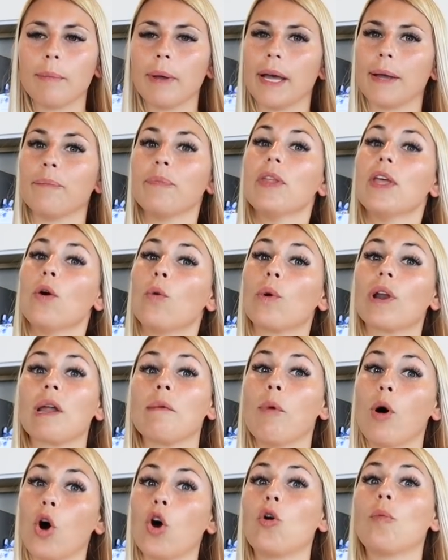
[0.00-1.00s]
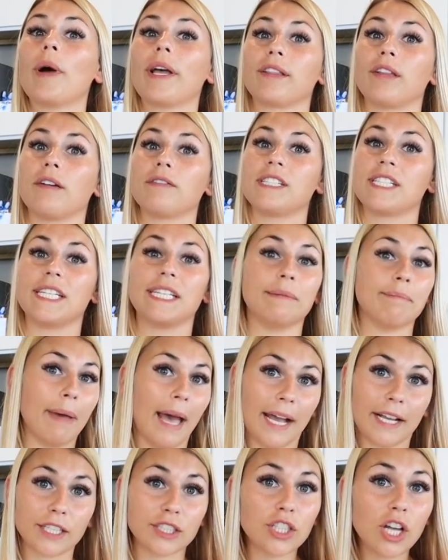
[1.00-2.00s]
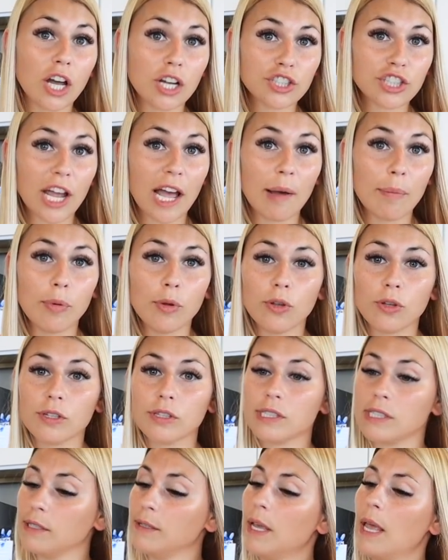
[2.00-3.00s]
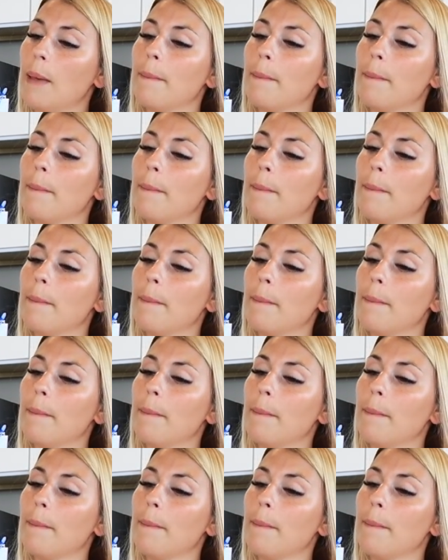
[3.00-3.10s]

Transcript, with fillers: but when I'm home, I love to eat Macintosh apples.